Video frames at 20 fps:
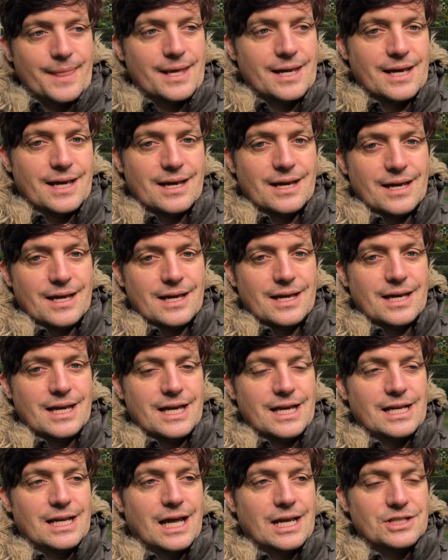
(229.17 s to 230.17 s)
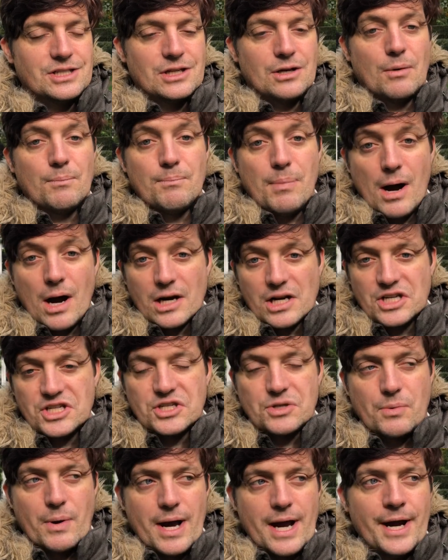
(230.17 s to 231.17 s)
in London on Berkeley
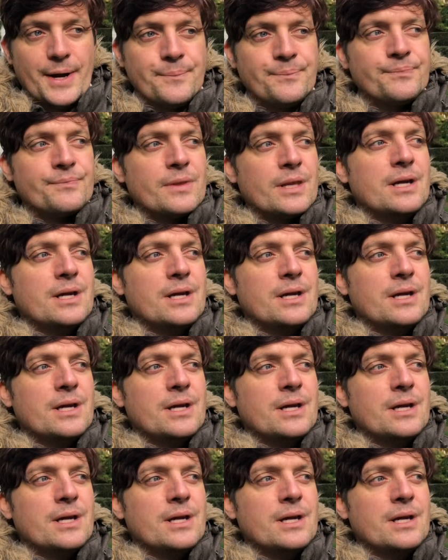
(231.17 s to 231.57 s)
Square,